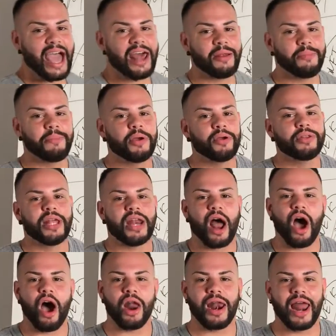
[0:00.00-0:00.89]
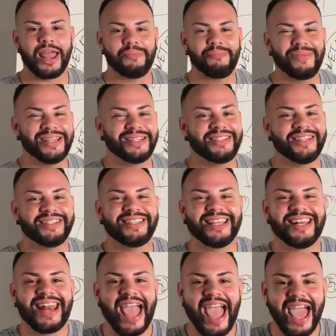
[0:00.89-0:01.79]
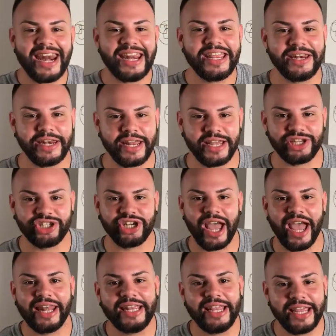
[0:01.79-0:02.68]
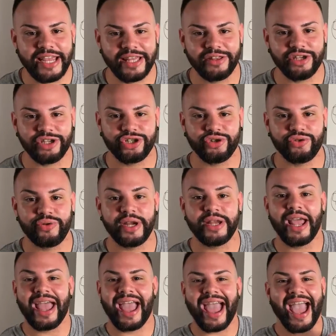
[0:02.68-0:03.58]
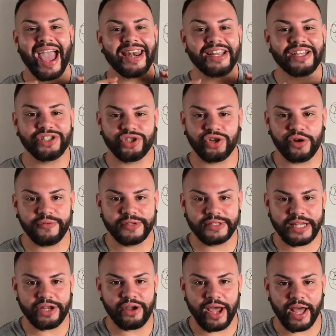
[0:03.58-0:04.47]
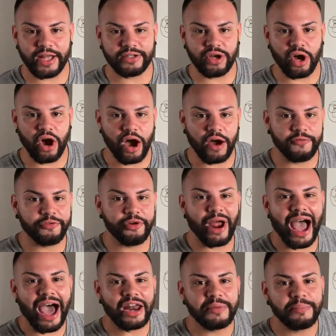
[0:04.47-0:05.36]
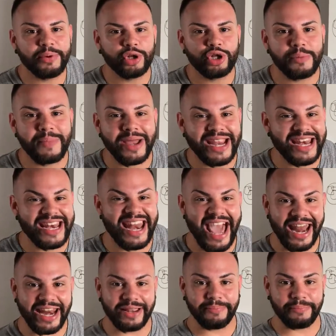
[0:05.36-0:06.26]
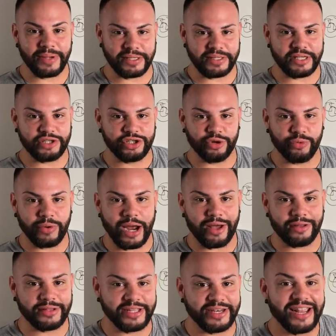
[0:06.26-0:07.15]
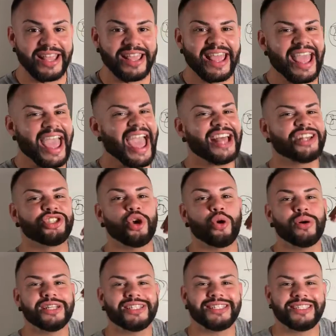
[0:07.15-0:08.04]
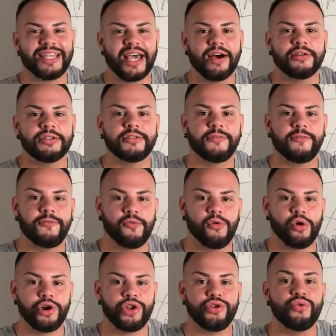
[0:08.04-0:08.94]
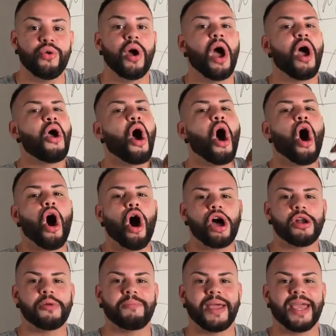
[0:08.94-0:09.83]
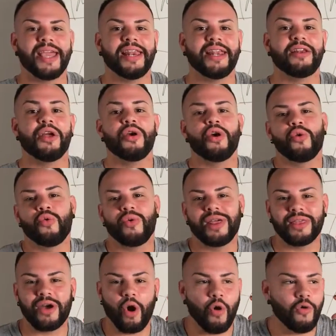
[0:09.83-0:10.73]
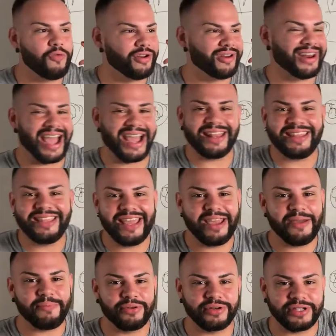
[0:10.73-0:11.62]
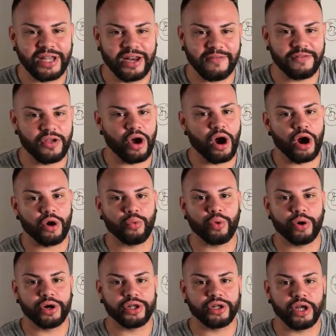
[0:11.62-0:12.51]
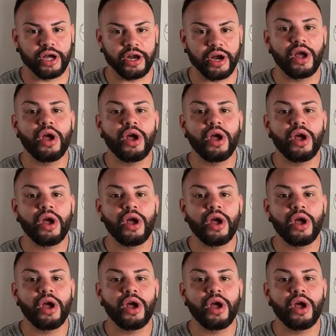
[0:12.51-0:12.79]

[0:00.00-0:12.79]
how to build an online business in any niche, any industry, any service that you have to offer, how to build a magnetic business around it, and so it sells for you, automated, with over 98% of the hard work